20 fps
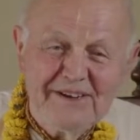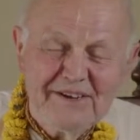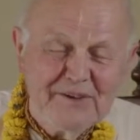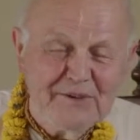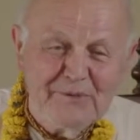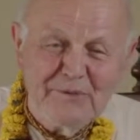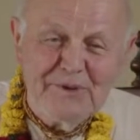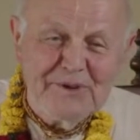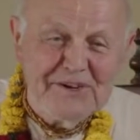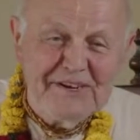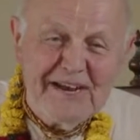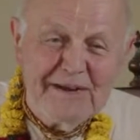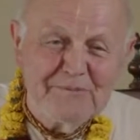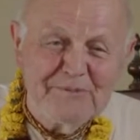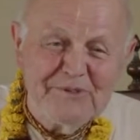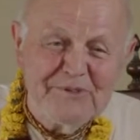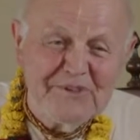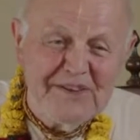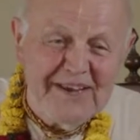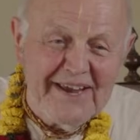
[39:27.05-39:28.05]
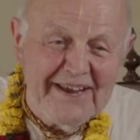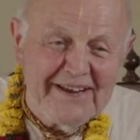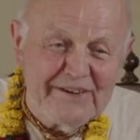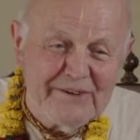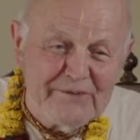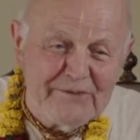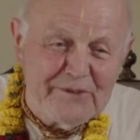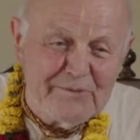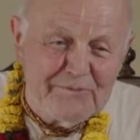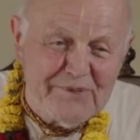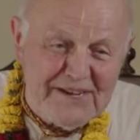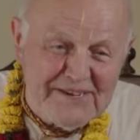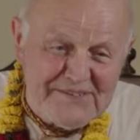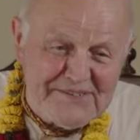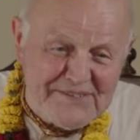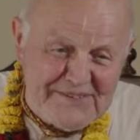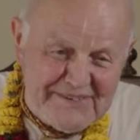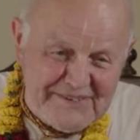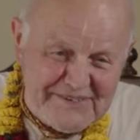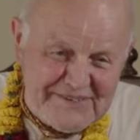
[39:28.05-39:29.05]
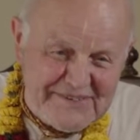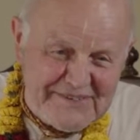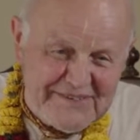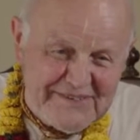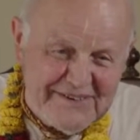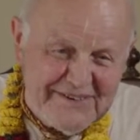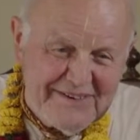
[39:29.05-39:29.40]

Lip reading: you will not come to the end of the blessings